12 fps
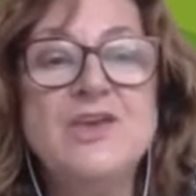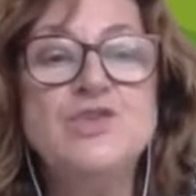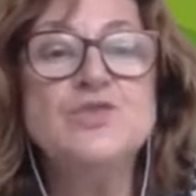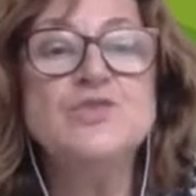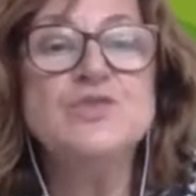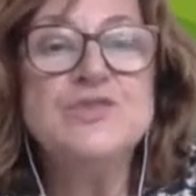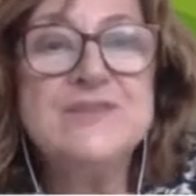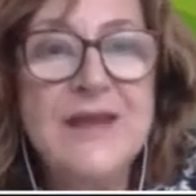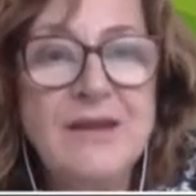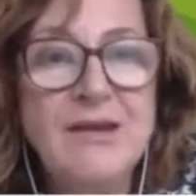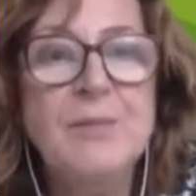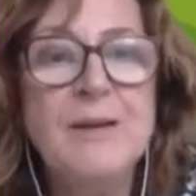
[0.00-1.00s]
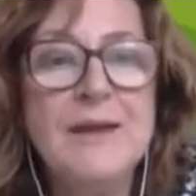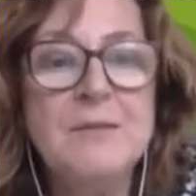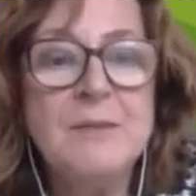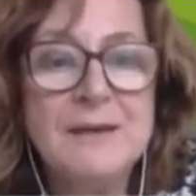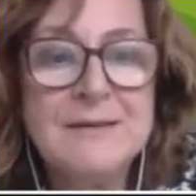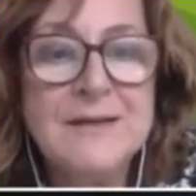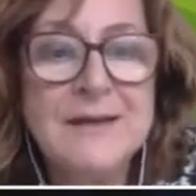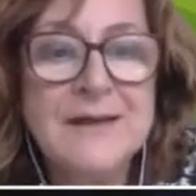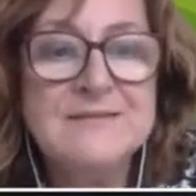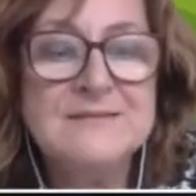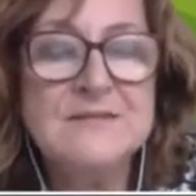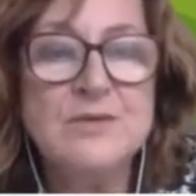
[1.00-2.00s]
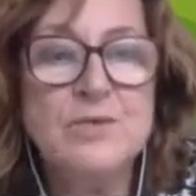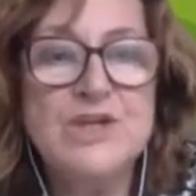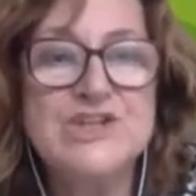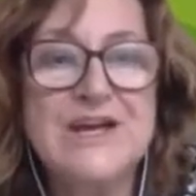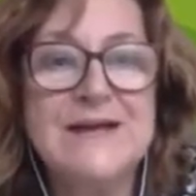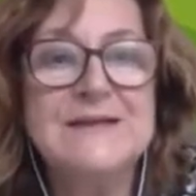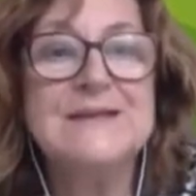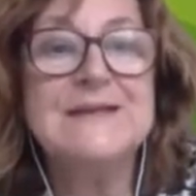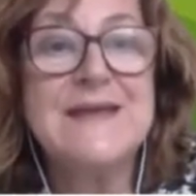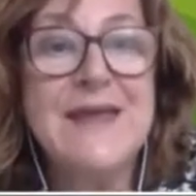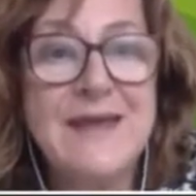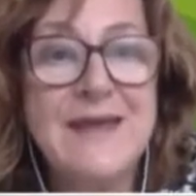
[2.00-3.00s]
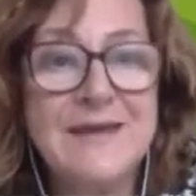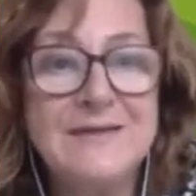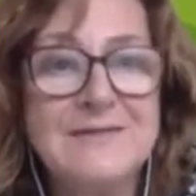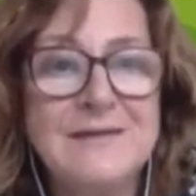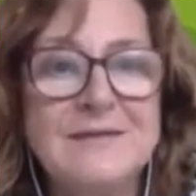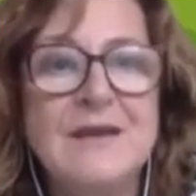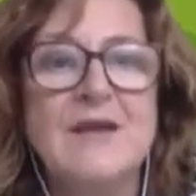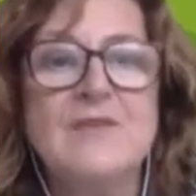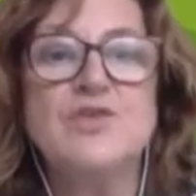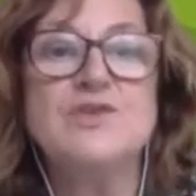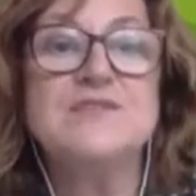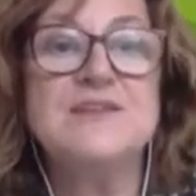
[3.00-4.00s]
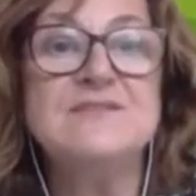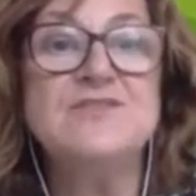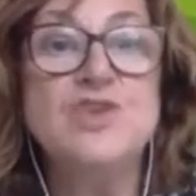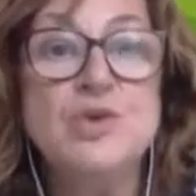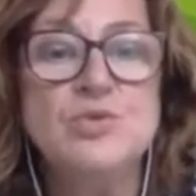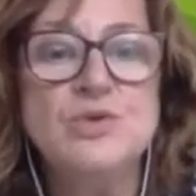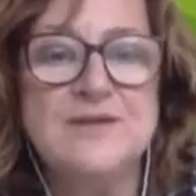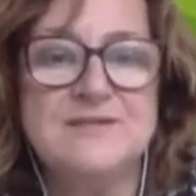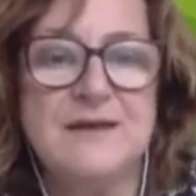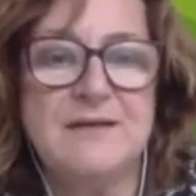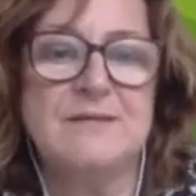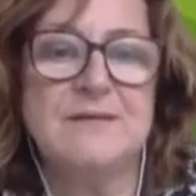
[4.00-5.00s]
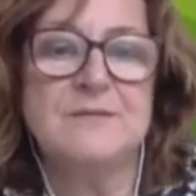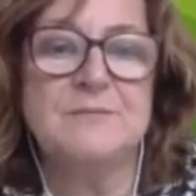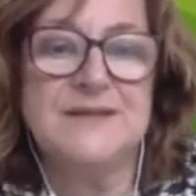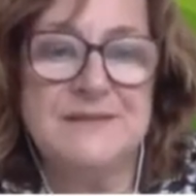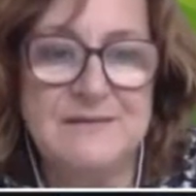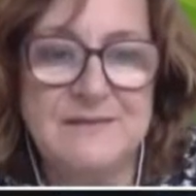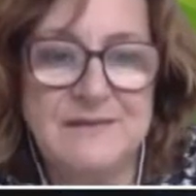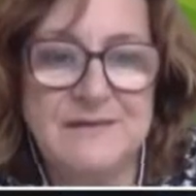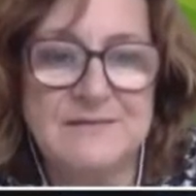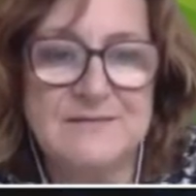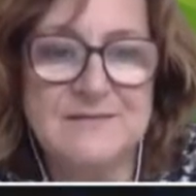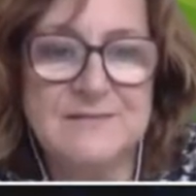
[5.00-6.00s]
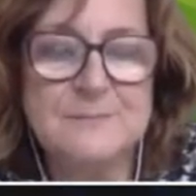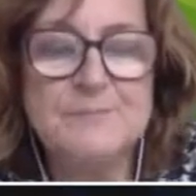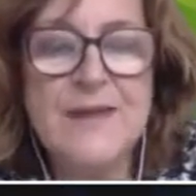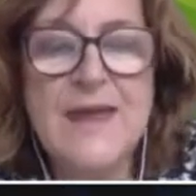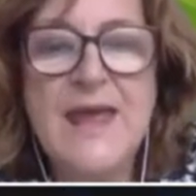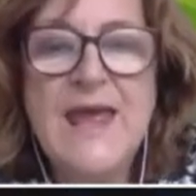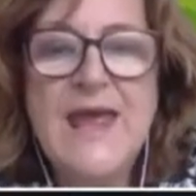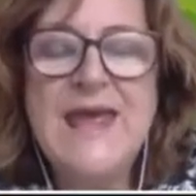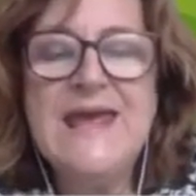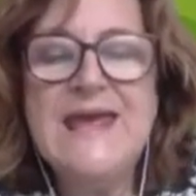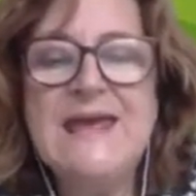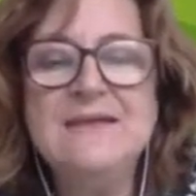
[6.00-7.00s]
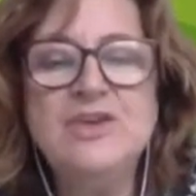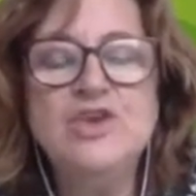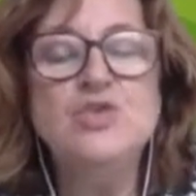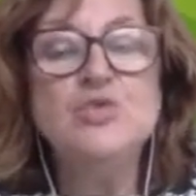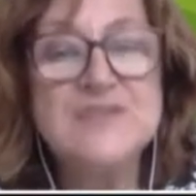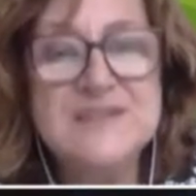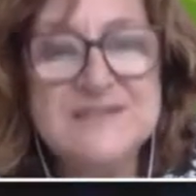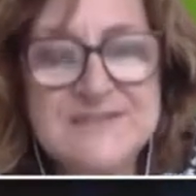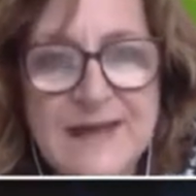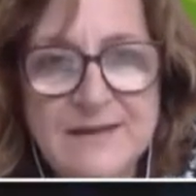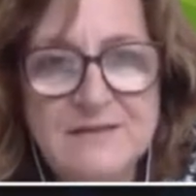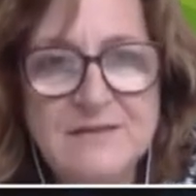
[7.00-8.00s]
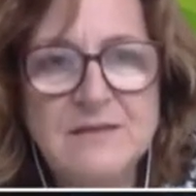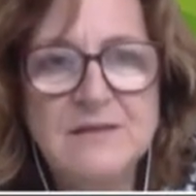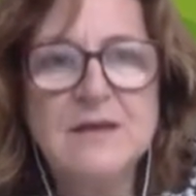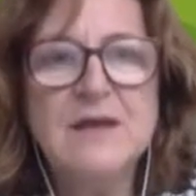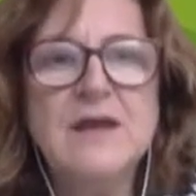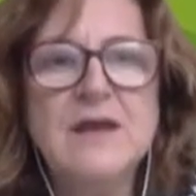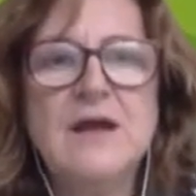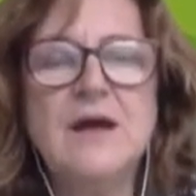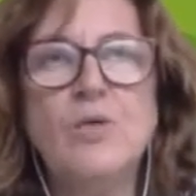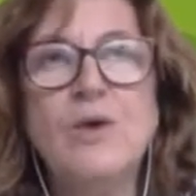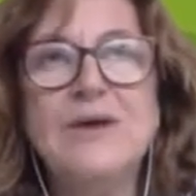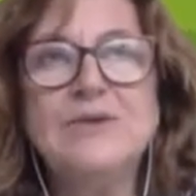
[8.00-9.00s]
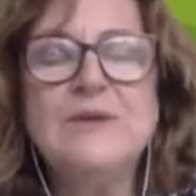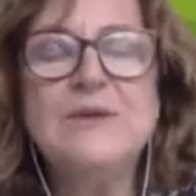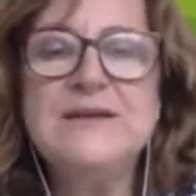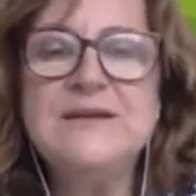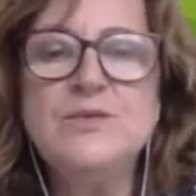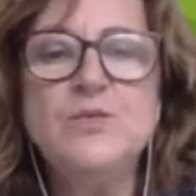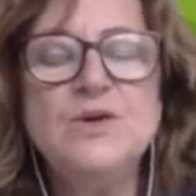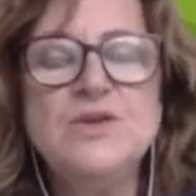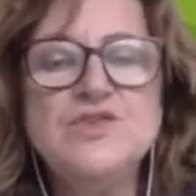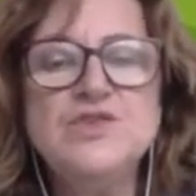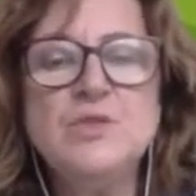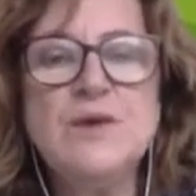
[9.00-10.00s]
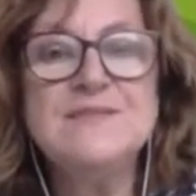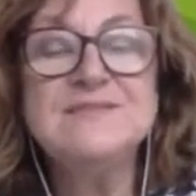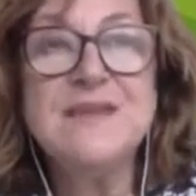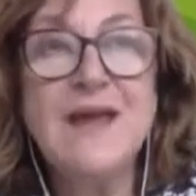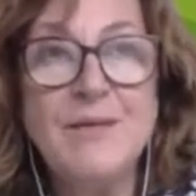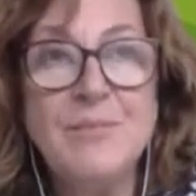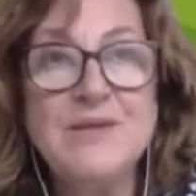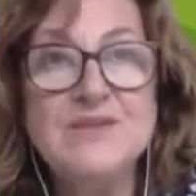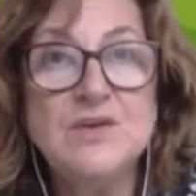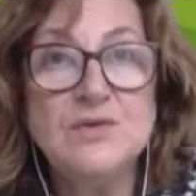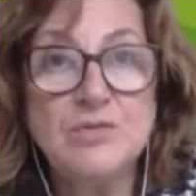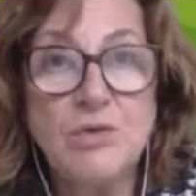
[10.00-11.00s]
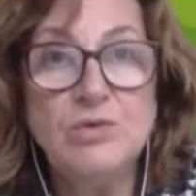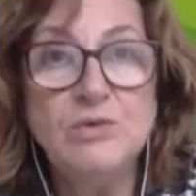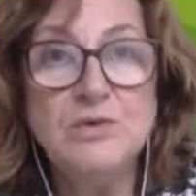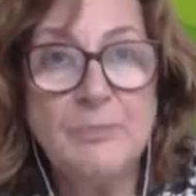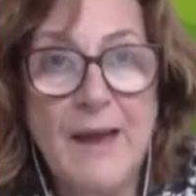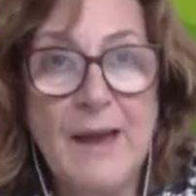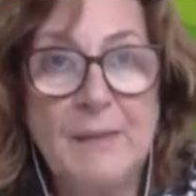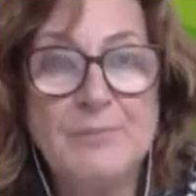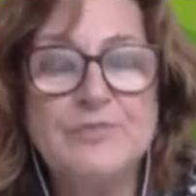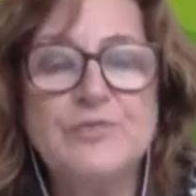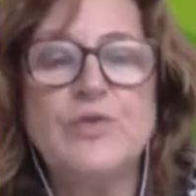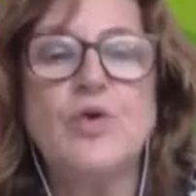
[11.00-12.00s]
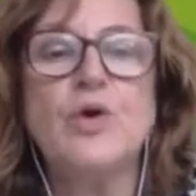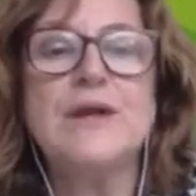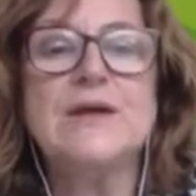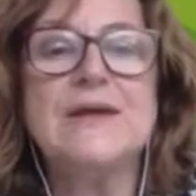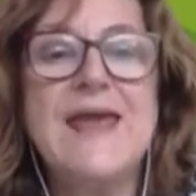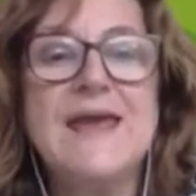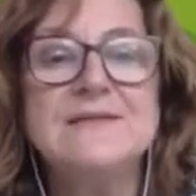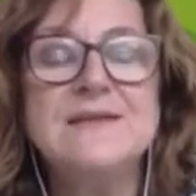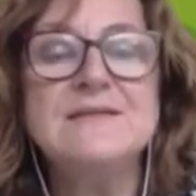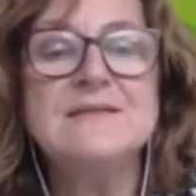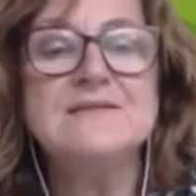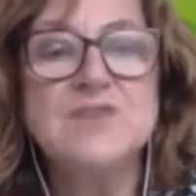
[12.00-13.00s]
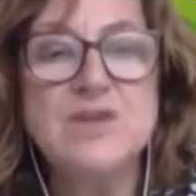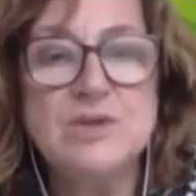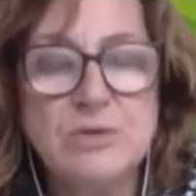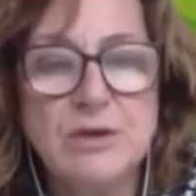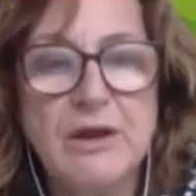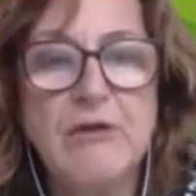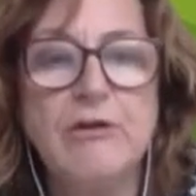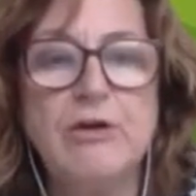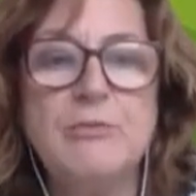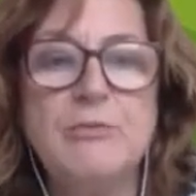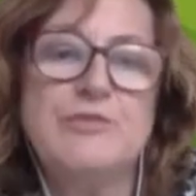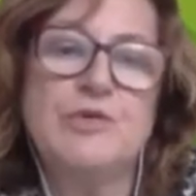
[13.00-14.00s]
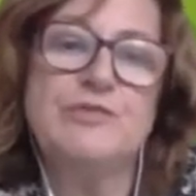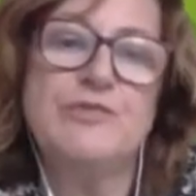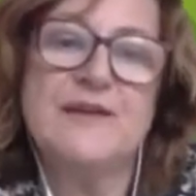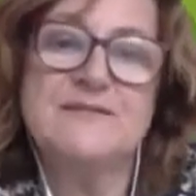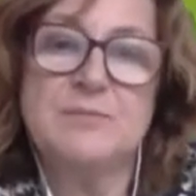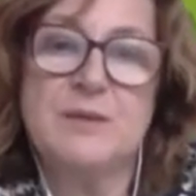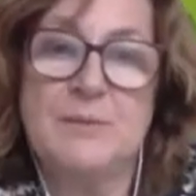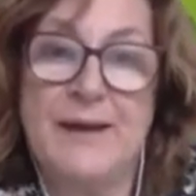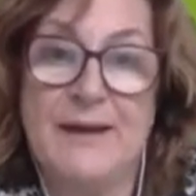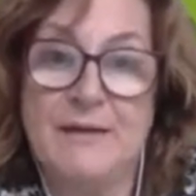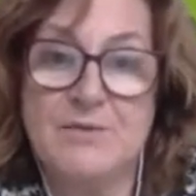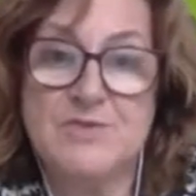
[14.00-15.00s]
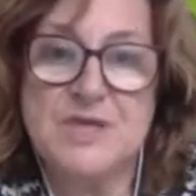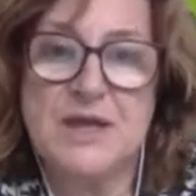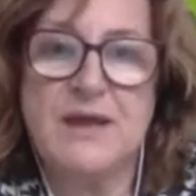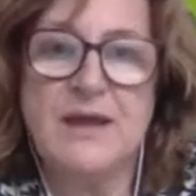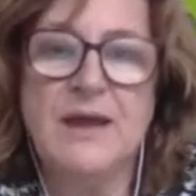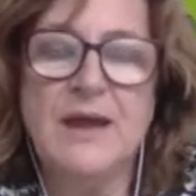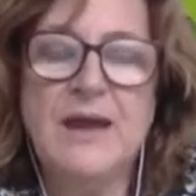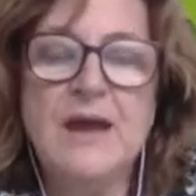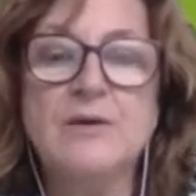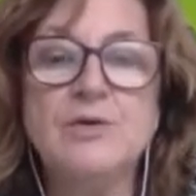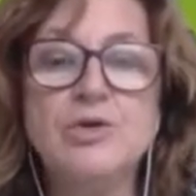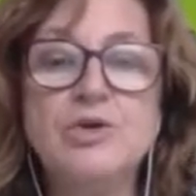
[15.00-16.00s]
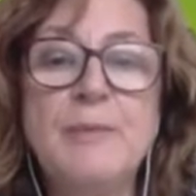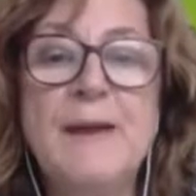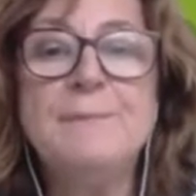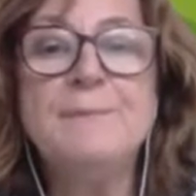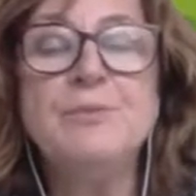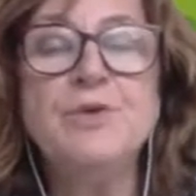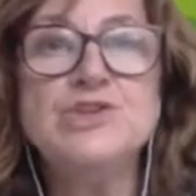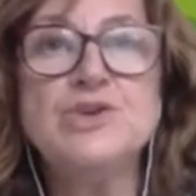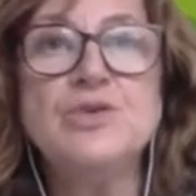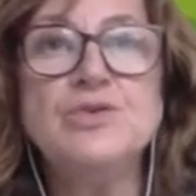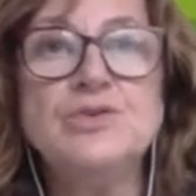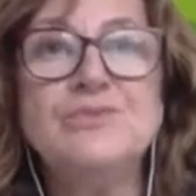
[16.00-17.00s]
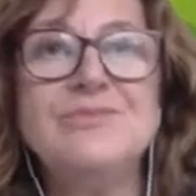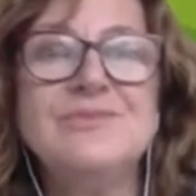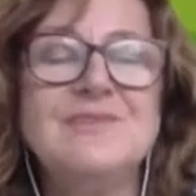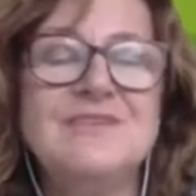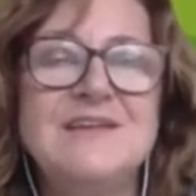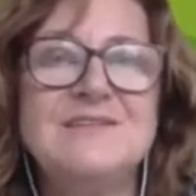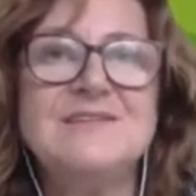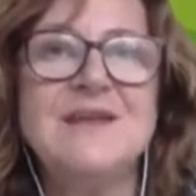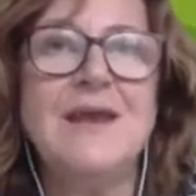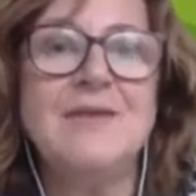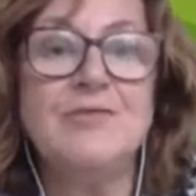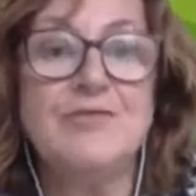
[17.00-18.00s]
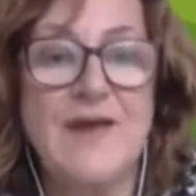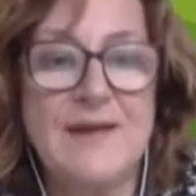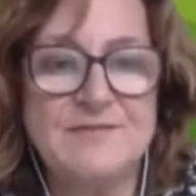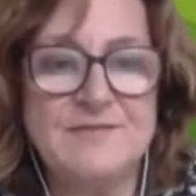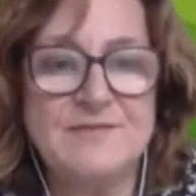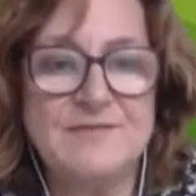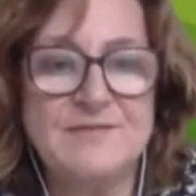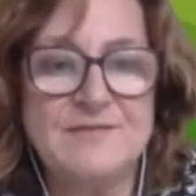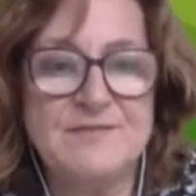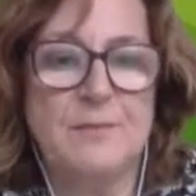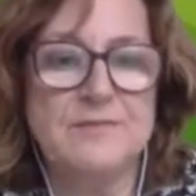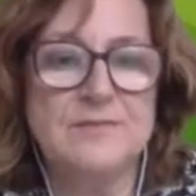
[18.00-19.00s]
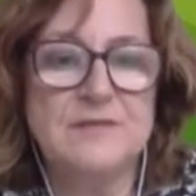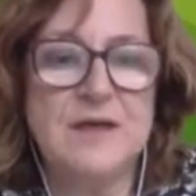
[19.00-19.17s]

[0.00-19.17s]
sustainable end markets which are created for these new recycled materials. And to this end, what we did was to establish a roadmap for creating the circular economy for flexible packaging, a roadmap which consists in 5 steps.